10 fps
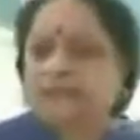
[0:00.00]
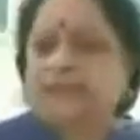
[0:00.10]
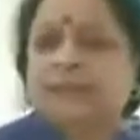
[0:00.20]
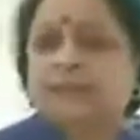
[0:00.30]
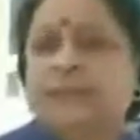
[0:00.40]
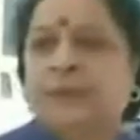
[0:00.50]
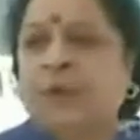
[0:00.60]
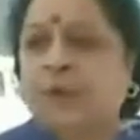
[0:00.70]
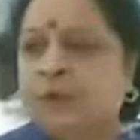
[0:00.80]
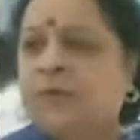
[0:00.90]

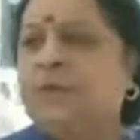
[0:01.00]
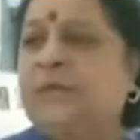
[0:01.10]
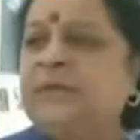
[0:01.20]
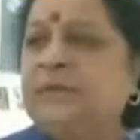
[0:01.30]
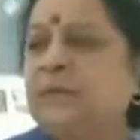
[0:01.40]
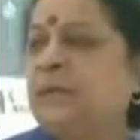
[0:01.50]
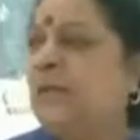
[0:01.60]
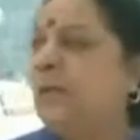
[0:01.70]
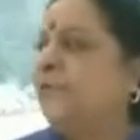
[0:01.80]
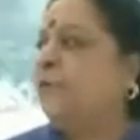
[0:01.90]

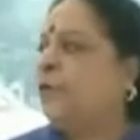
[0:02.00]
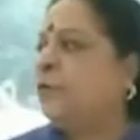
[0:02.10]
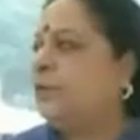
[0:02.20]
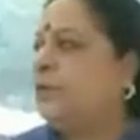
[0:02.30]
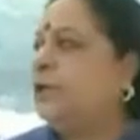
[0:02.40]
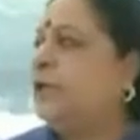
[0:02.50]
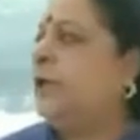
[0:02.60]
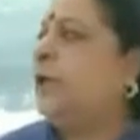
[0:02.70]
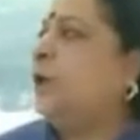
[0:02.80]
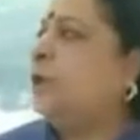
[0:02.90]

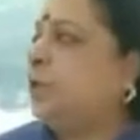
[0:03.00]
(silent)